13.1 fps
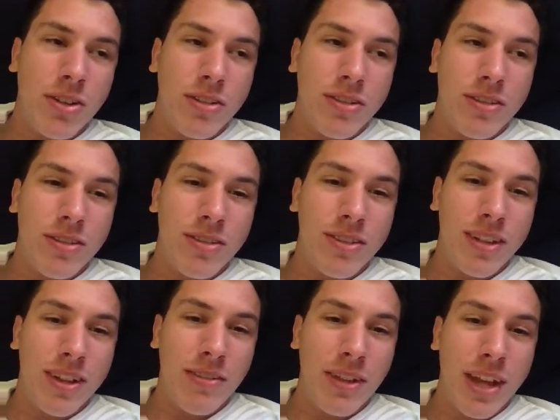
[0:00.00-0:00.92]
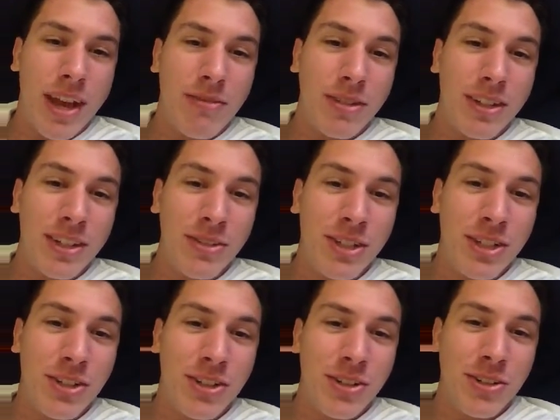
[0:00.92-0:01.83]
and they haven't killed
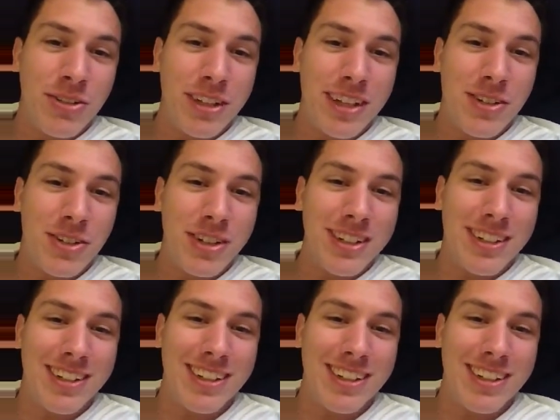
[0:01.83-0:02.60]
each other like shit.